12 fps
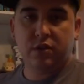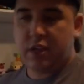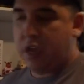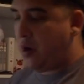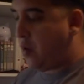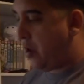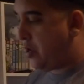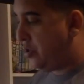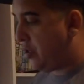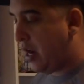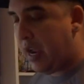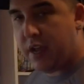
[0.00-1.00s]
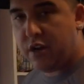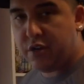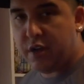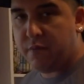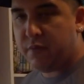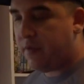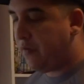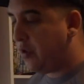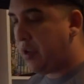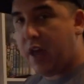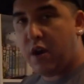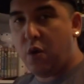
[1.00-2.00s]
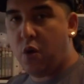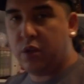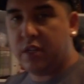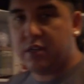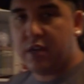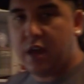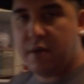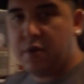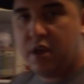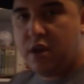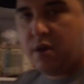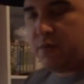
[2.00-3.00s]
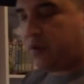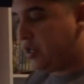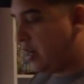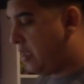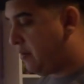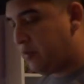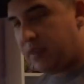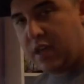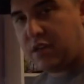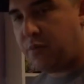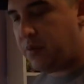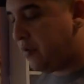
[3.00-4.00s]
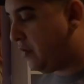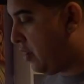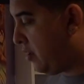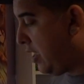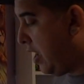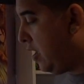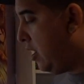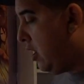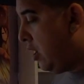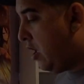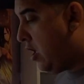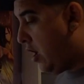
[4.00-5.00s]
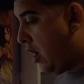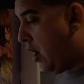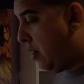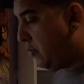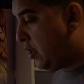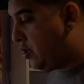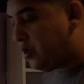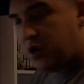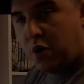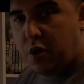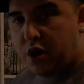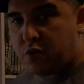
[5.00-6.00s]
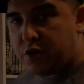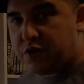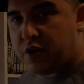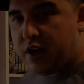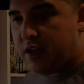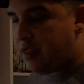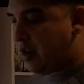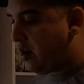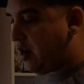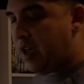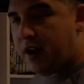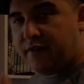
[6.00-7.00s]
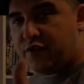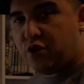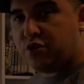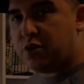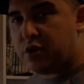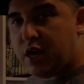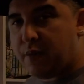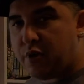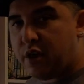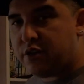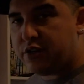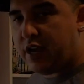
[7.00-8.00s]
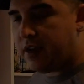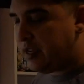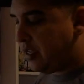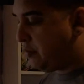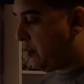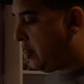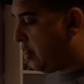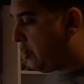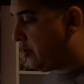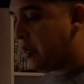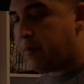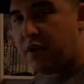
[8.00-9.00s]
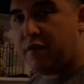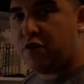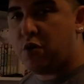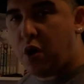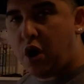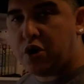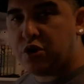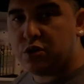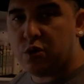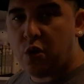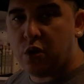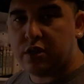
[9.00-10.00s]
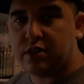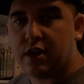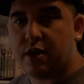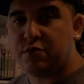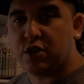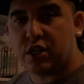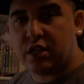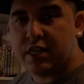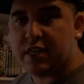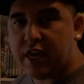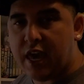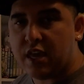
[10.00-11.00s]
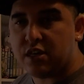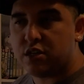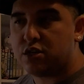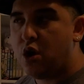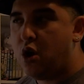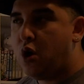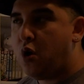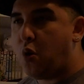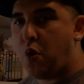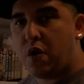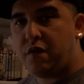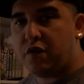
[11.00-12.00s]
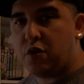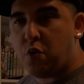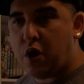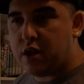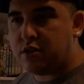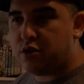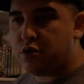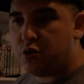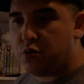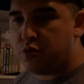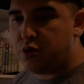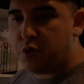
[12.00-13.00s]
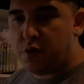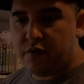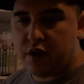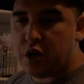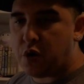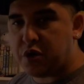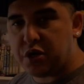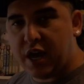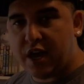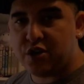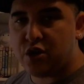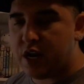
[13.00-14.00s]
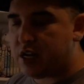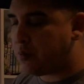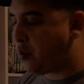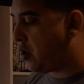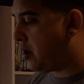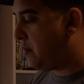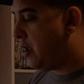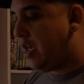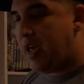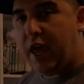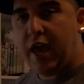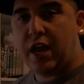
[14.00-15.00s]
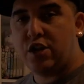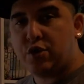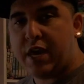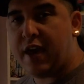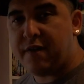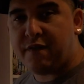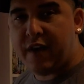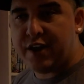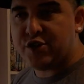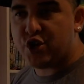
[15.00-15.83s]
say you don't want to use your hand or something. If you got a holding tub, I'm going to shine. Thank you for returning that. You just don't want to reach right in there. And I've showed you a couple other techniques, but another tip, if you are using a holding tub to clean cages, or if you want to do a video or you got to transport them and you can't find